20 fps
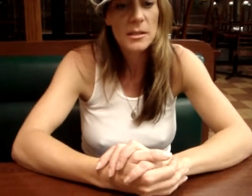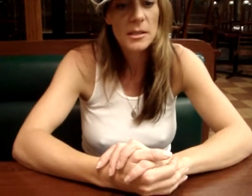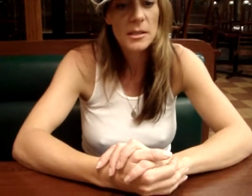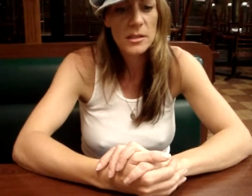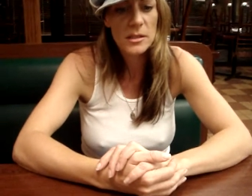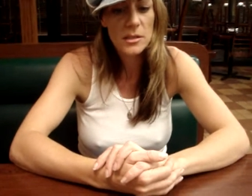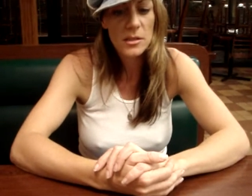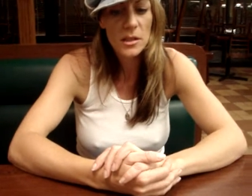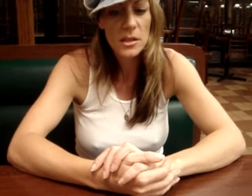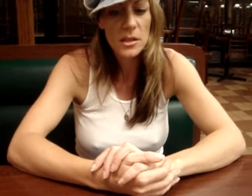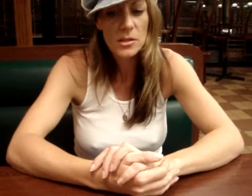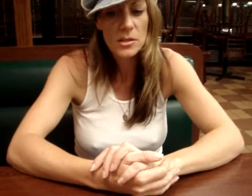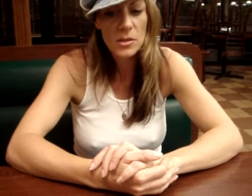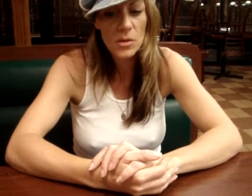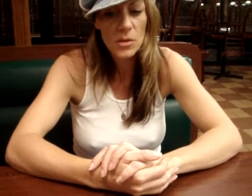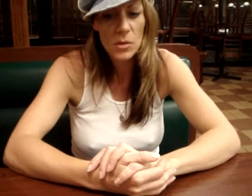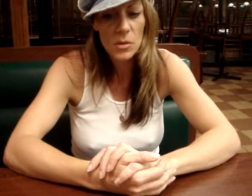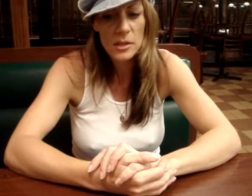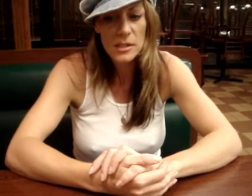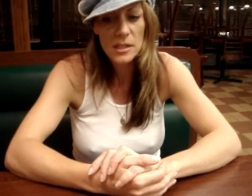It's not
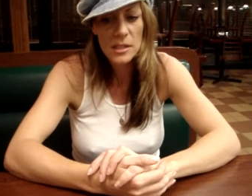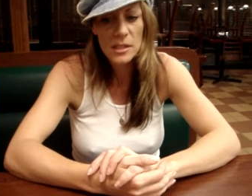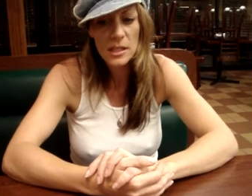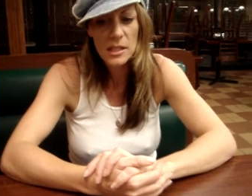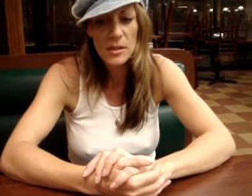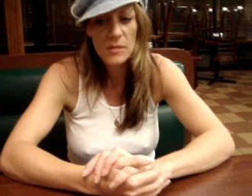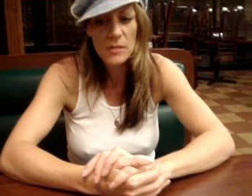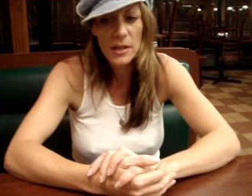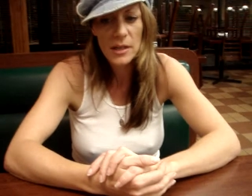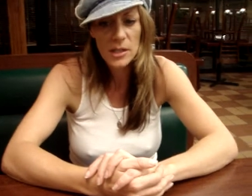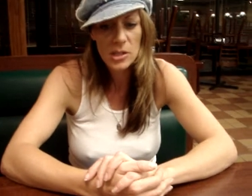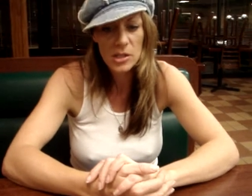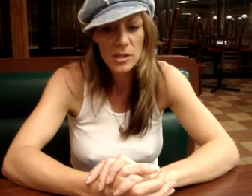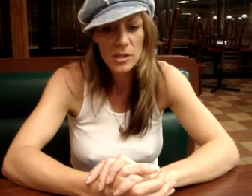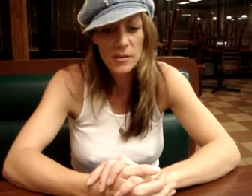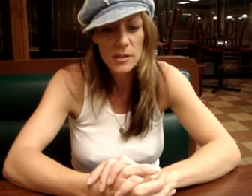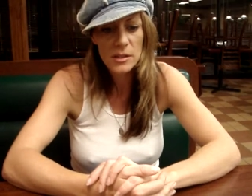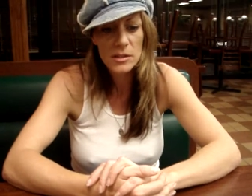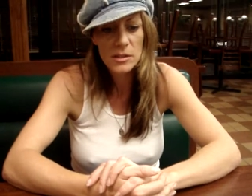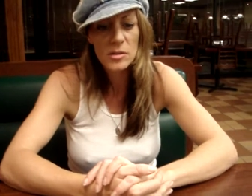totally taking advantage
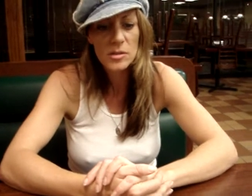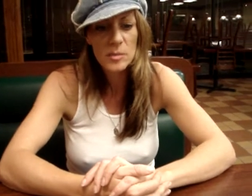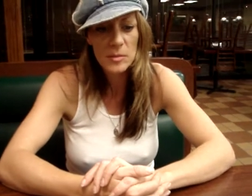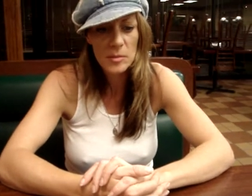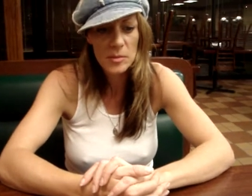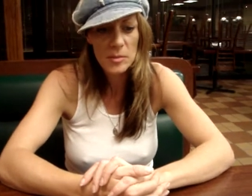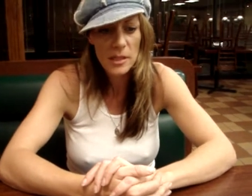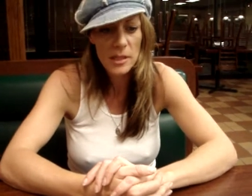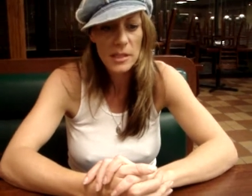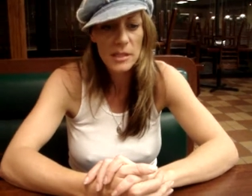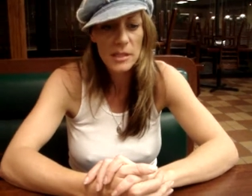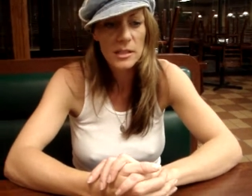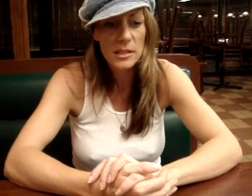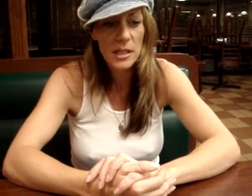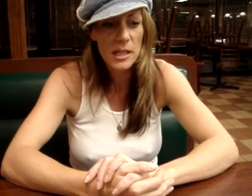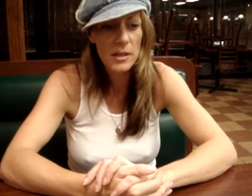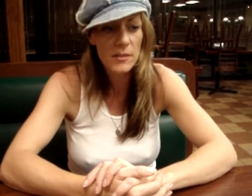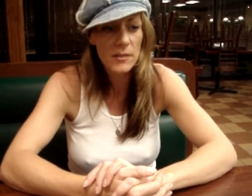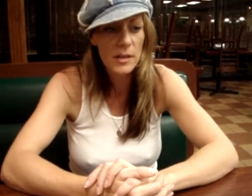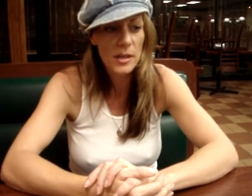of it. There's people that get
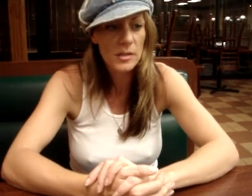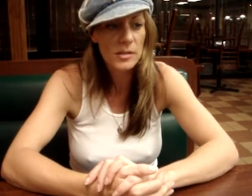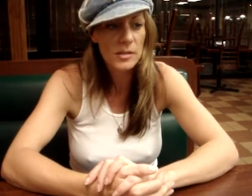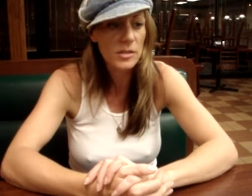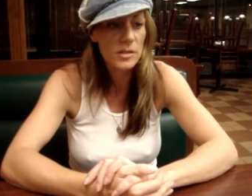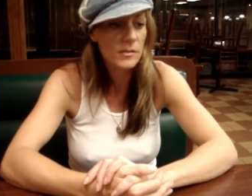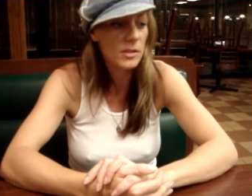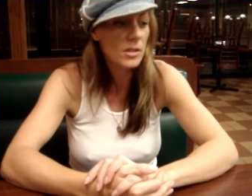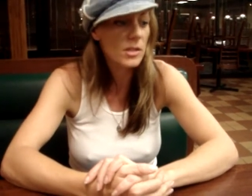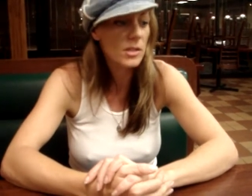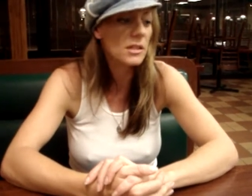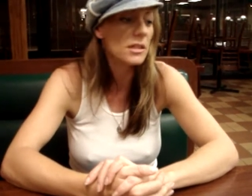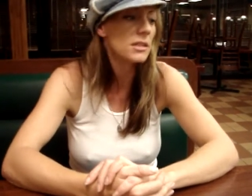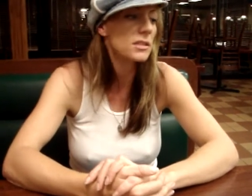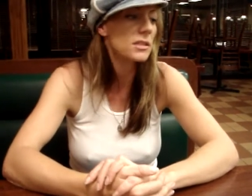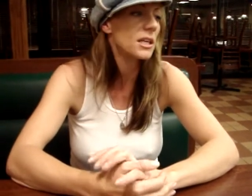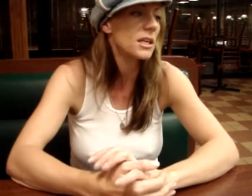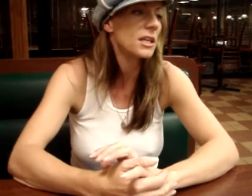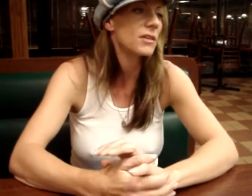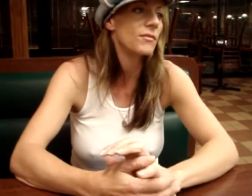taken advantage of, and they're going to
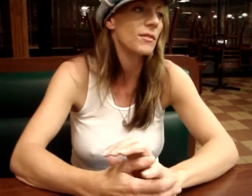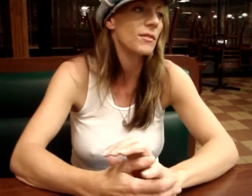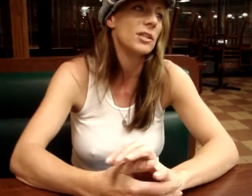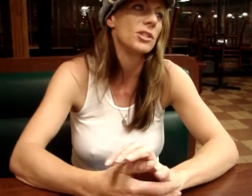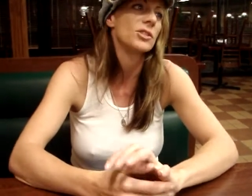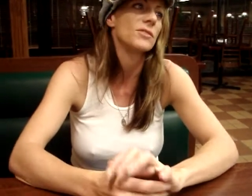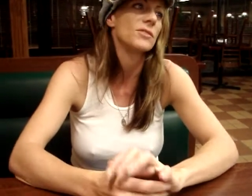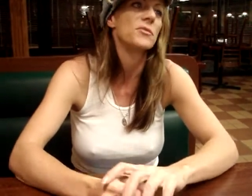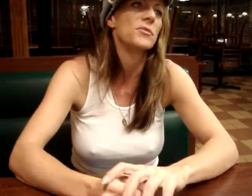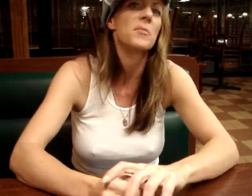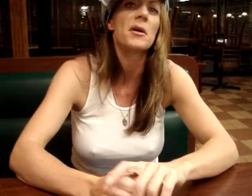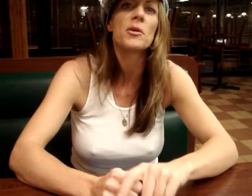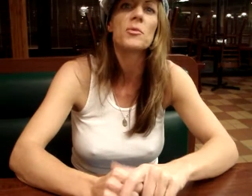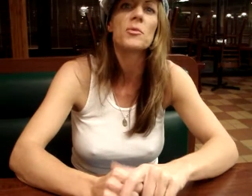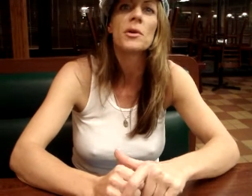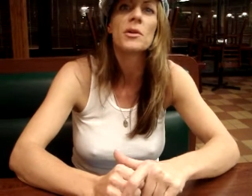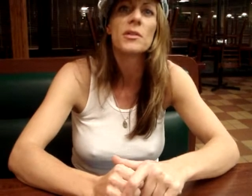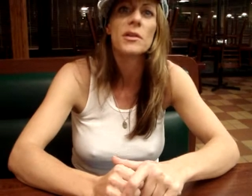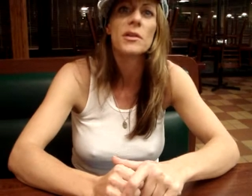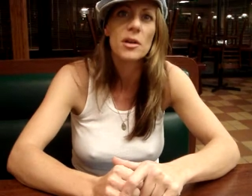get taken advantage of no matter
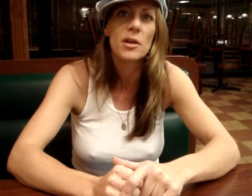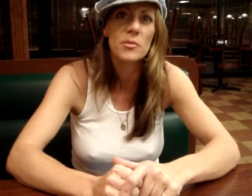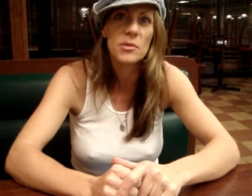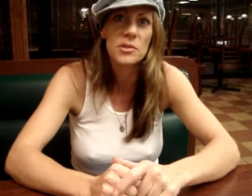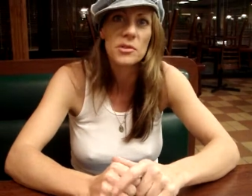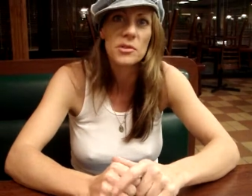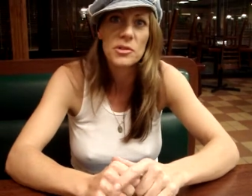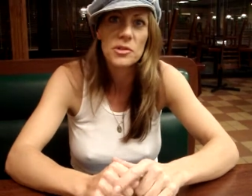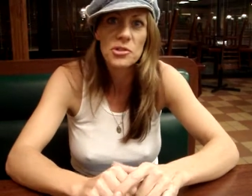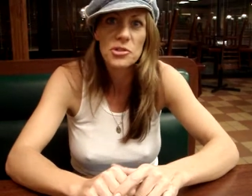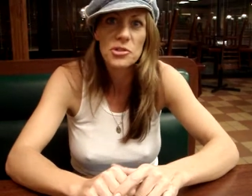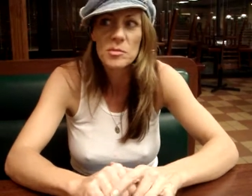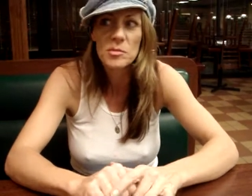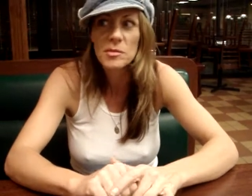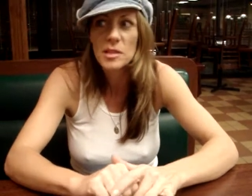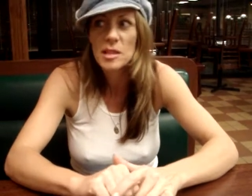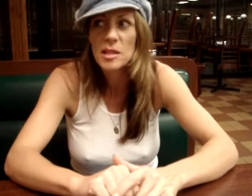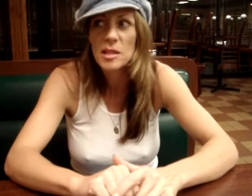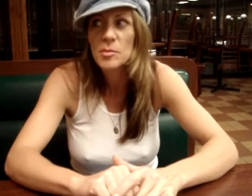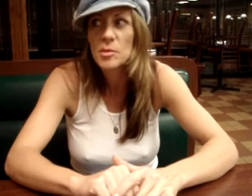where they are, whether in a strip
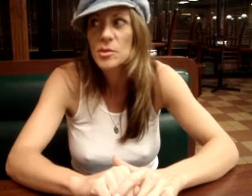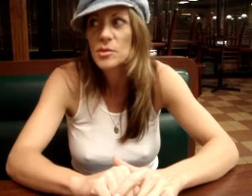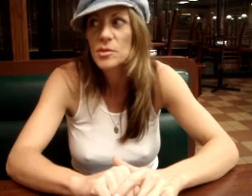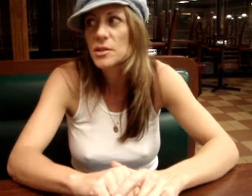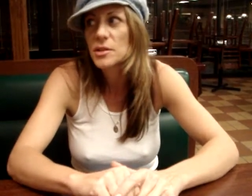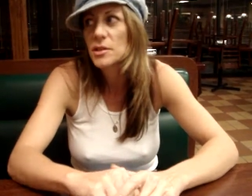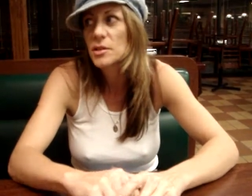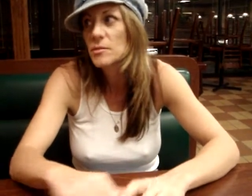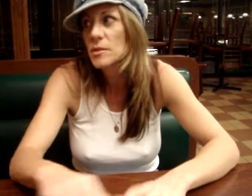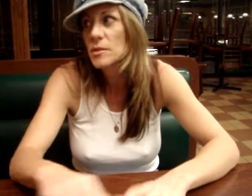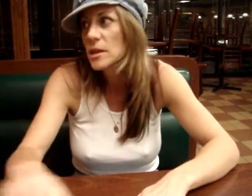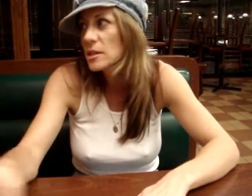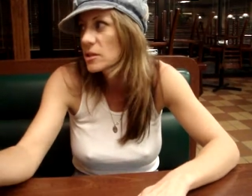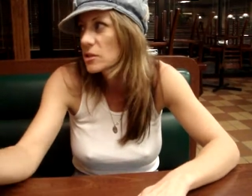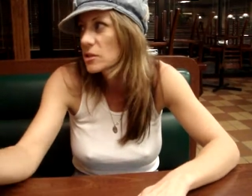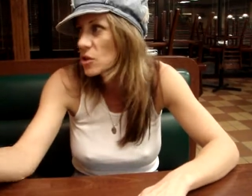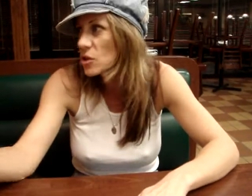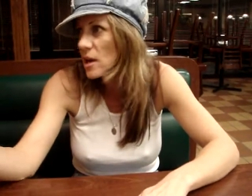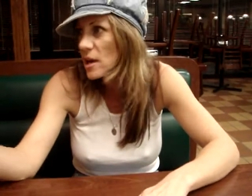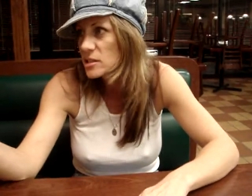club or they're riding
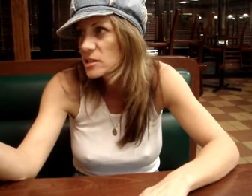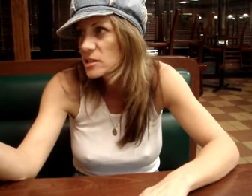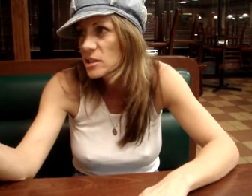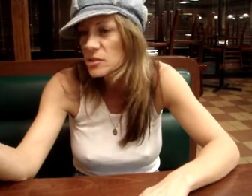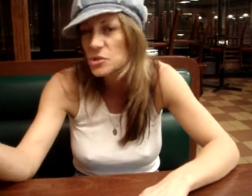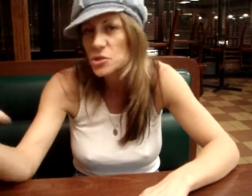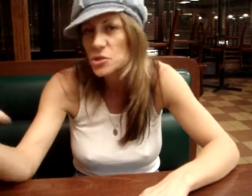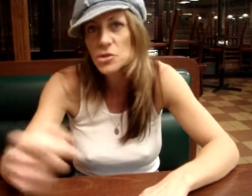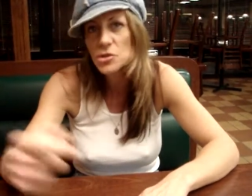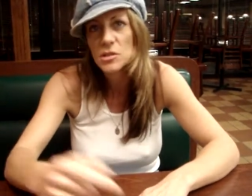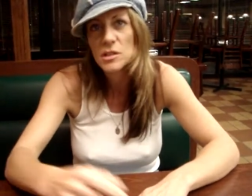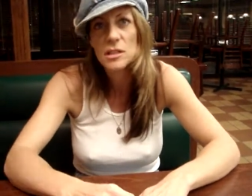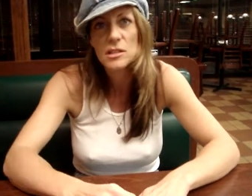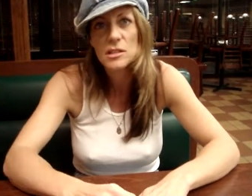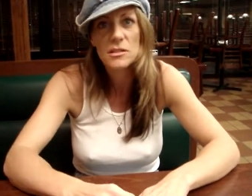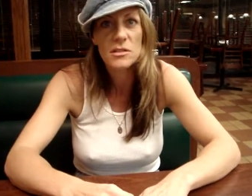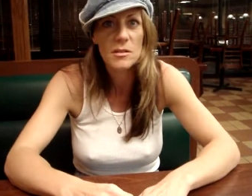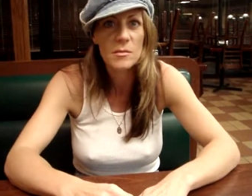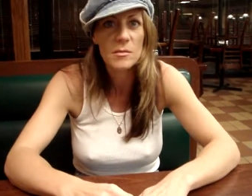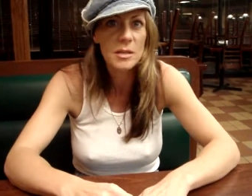the track down the street
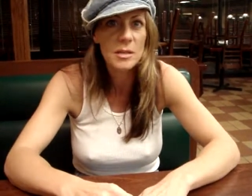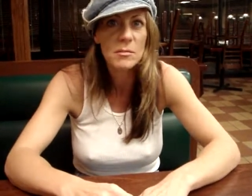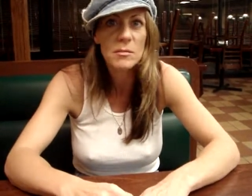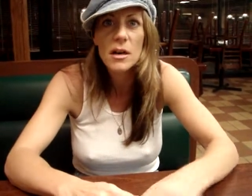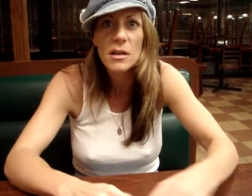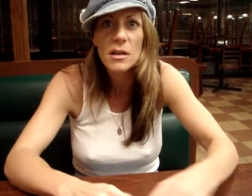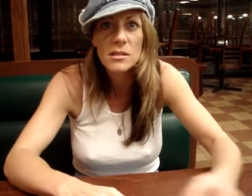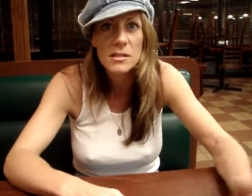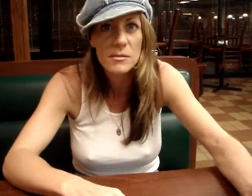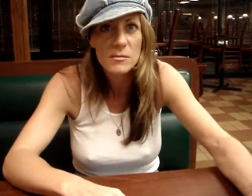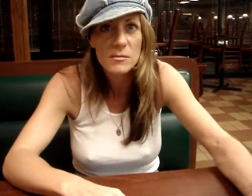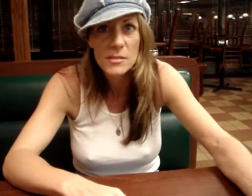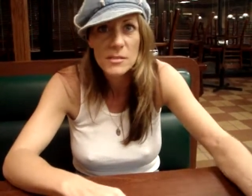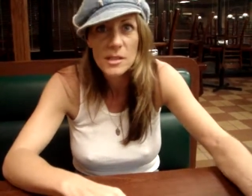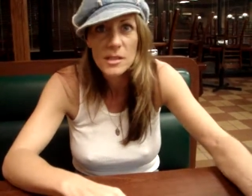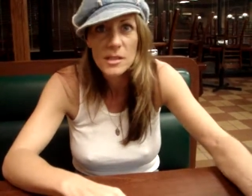and somebody mugs them.